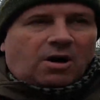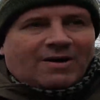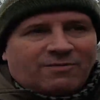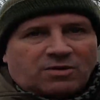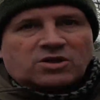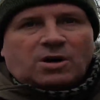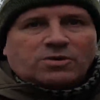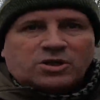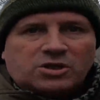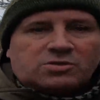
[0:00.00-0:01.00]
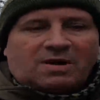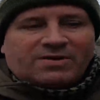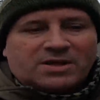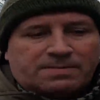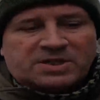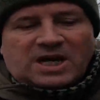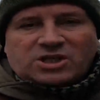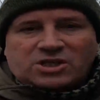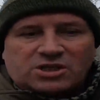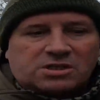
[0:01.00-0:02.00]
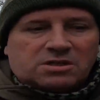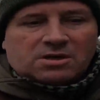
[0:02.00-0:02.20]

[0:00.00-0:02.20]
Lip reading: everyone's always used to having the possessions